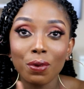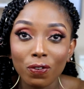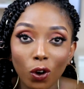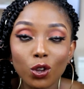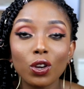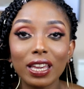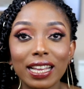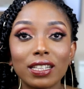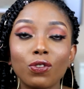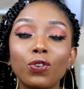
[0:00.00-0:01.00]
before you
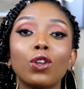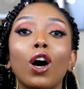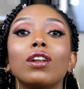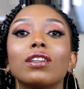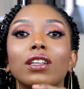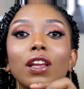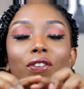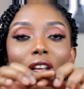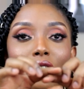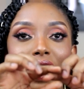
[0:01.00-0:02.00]
eat. If you
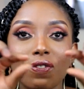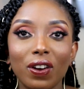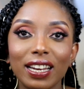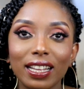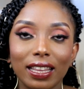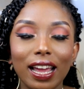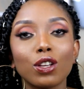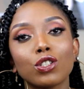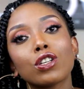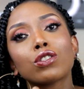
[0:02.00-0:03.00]
can't find it there,
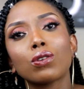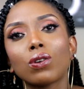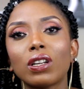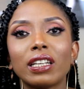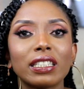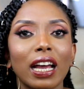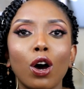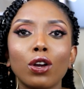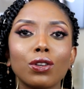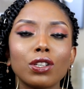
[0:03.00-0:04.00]
you just Google it,
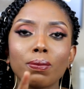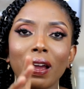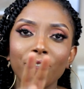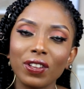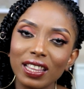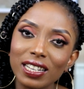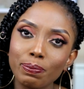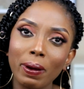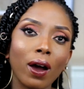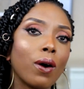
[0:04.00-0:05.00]
or you use
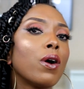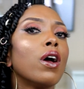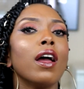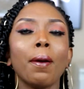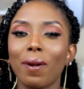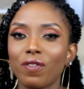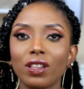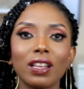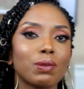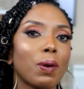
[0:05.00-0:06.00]
MyFitnessPal.
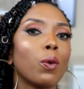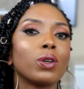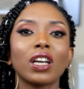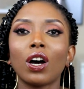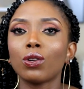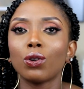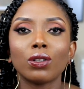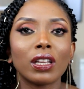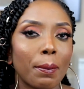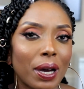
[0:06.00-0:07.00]
MyFitnessPal will tell
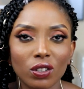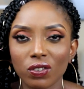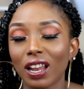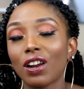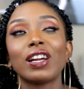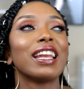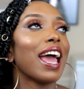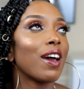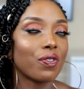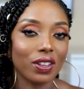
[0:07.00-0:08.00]
you the amount of calorie in
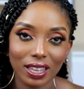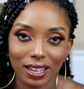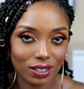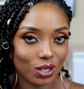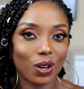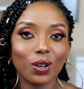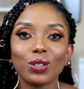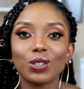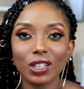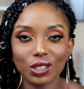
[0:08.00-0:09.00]
everything. So
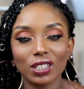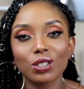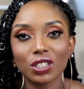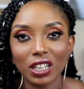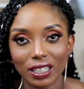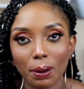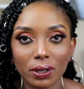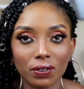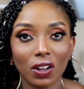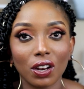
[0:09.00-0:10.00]
you just use it to check the
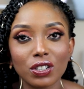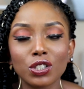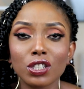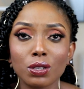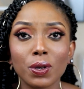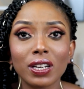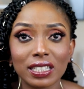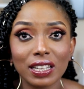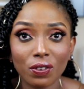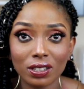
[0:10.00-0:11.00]
amount of calories, just to be on the
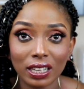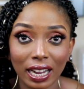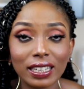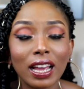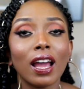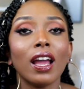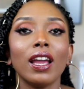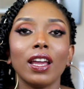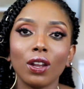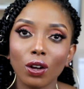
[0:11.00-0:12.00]
safer side,
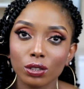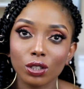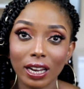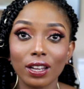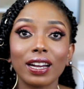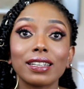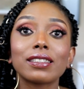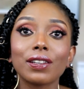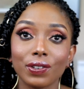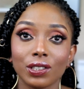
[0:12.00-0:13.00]
you know, so that you can
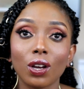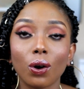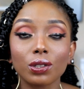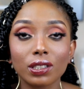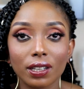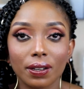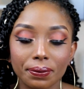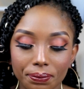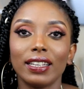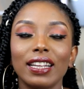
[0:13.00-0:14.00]
see results.
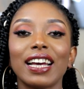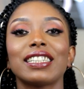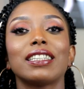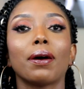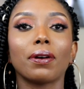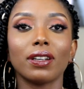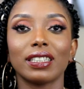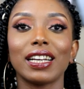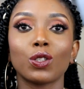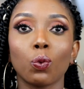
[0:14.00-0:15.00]
The next thing I'm going to
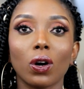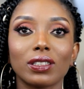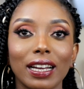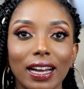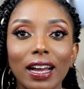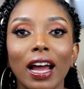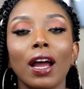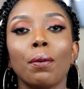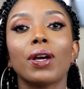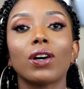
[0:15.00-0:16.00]
say is water,
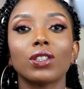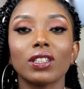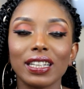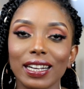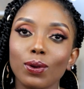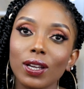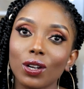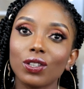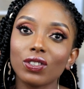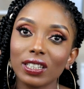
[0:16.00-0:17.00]
because sometimes when you
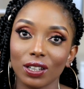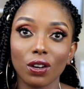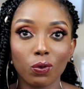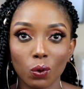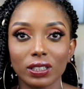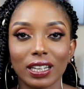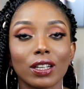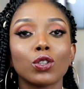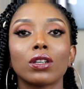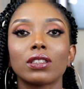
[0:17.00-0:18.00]
don't drink enough water,
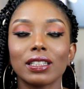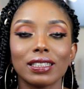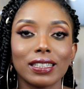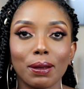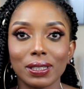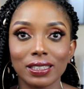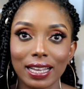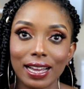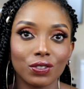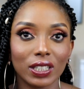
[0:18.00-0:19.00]
your system is
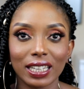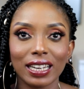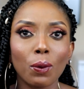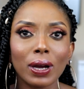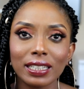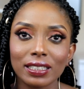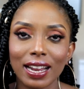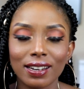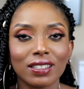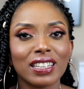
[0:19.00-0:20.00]
dehydrated, and when it's
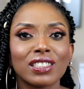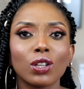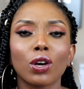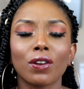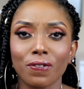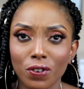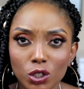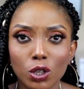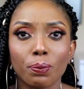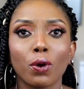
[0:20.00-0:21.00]
dehydrated, it's not going to
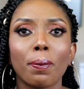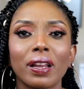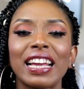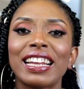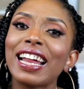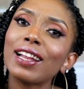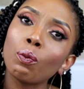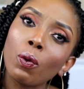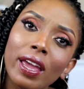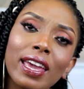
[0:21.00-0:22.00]
function properly, and
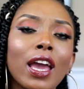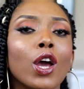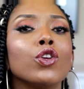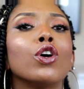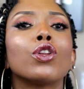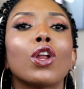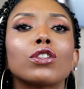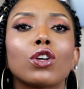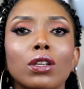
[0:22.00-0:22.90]
that way you're not